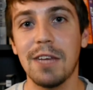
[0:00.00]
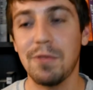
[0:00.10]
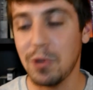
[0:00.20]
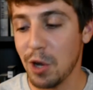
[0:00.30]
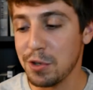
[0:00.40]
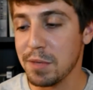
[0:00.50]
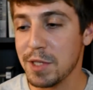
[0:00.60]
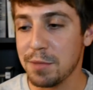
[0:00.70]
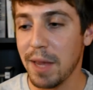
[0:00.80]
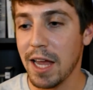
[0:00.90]
If you know some
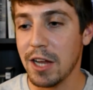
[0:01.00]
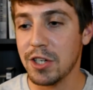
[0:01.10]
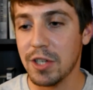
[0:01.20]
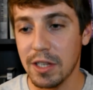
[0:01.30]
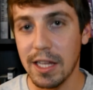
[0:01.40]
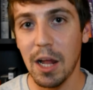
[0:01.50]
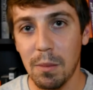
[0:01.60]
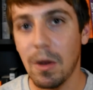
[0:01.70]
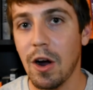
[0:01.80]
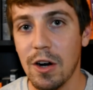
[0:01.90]
Spanish, Del
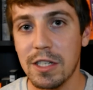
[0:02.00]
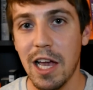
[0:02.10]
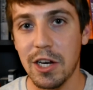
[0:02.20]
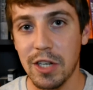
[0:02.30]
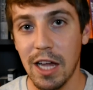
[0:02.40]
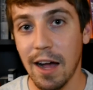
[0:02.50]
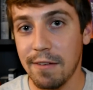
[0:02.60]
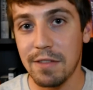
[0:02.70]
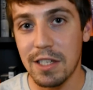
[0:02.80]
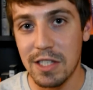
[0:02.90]
Mar is actually
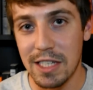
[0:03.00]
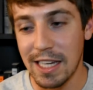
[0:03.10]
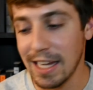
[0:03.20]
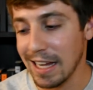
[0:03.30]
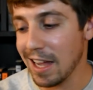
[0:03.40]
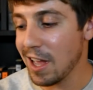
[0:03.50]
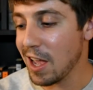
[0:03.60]
of the sea,